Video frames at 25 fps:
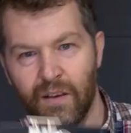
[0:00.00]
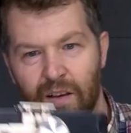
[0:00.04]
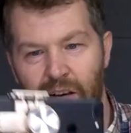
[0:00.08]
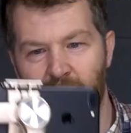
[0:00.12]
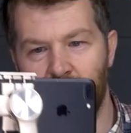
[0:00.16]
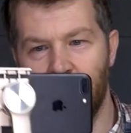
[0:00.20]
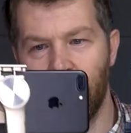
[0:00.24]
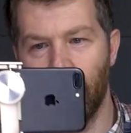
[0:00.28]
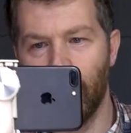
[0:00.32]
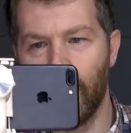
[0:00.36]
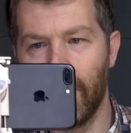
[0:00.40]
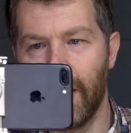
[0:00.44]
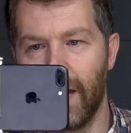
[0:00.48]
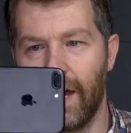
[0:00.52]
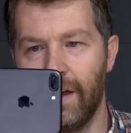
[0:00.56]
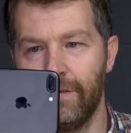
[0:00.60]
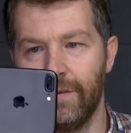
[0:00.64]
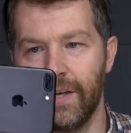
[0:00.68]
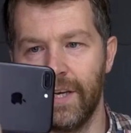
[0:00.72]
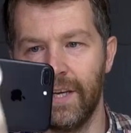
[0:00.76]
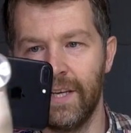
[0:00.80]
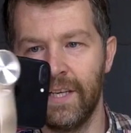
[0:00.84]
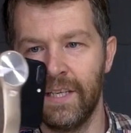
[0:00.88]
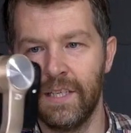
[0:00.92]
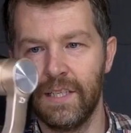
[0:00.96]
And there we have
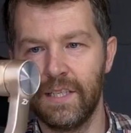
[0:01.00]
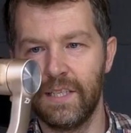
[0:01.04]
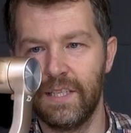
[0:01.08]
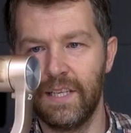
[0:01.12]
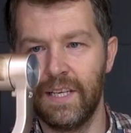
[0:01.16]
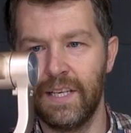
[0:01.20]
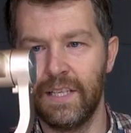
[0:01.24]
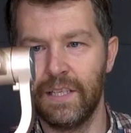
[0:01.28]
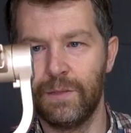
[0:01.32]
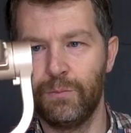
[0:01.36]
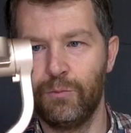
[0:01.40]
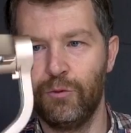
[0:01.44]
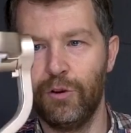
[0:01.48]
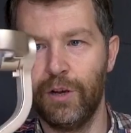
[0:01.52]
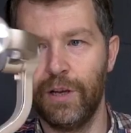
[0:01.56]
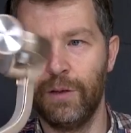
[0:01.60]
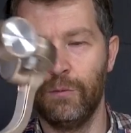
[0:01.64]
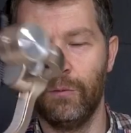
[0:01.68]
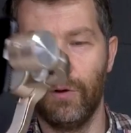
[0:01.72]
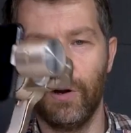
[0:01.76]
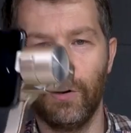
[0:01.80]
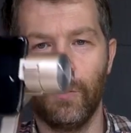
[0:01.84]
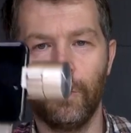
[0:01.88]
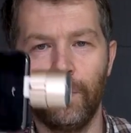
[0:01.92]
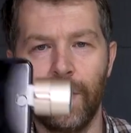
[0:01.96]
it. It's pretty
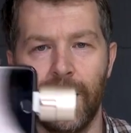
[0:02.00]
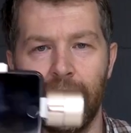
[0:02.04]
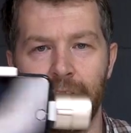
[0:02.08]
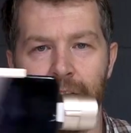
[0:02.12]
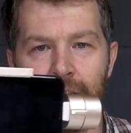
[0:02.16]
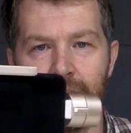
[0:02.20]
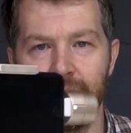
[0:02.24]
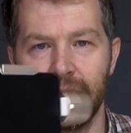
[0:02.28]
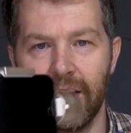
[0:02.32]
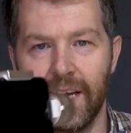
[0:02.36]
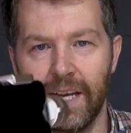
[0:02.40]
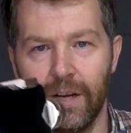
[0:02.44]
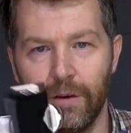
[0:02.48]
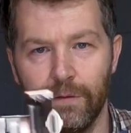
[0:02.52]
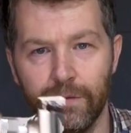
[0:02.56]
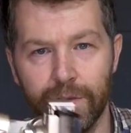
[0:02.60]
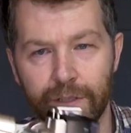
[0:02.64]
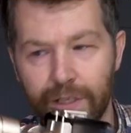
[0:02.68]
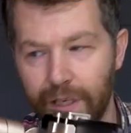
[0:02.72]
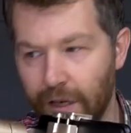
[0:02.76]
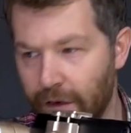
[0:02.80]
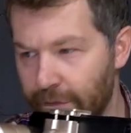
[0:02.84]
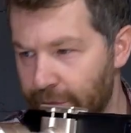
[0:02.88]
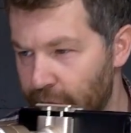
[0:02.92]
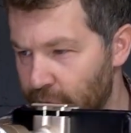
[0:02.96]
well balanced, and
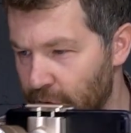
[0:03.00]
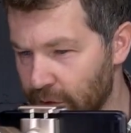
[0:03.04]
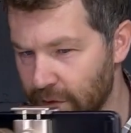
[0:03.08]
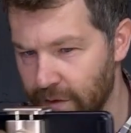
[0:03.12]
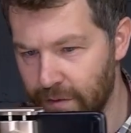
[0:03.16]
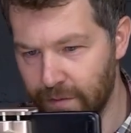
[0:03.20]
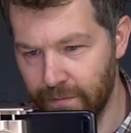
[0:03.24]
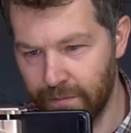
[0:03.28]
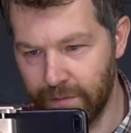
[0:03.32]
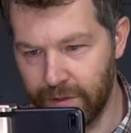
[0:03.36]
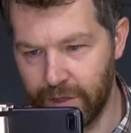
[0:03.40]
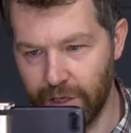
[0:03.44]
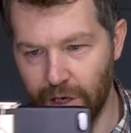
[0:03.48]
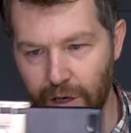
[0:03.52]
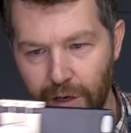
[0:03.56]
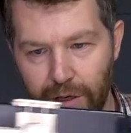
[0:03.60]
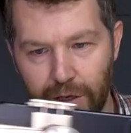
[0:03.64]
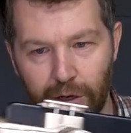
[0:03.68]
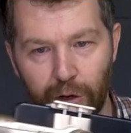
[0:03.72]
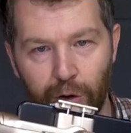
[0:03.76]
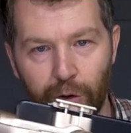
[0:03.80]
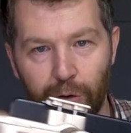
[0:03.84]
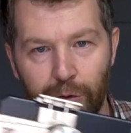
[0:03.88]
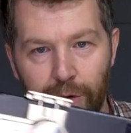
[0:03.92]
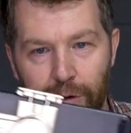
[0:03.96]
obviously I've not turned
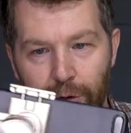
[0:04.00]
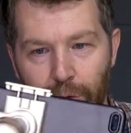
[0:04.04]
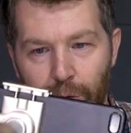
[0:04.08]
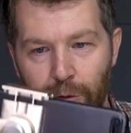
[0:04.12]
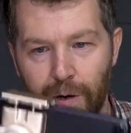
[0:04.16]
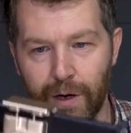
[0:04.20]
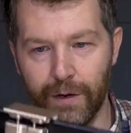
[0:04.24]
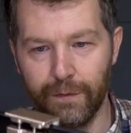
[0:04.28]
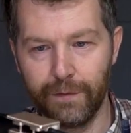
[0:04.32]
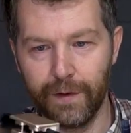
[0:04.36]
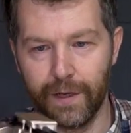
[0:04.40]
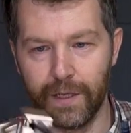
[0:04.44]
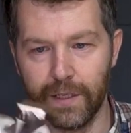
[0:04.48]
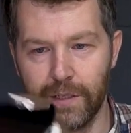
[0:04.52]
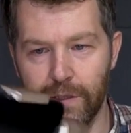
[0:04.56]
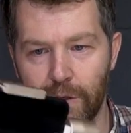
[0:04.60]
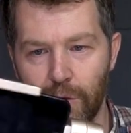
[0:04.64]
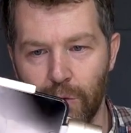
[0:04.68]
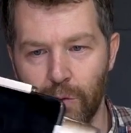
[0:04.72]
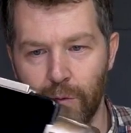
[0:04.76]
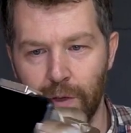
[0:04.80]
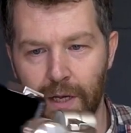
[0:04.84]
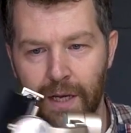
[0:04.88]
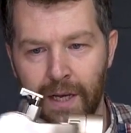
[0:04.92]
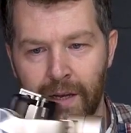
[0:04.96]
it on or anything at
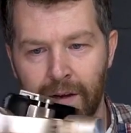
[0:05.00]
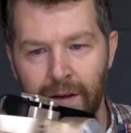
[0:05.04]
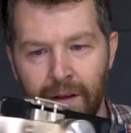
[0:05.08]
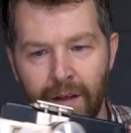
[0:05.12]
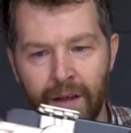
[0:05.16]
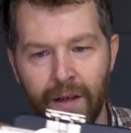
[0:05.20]
all yet.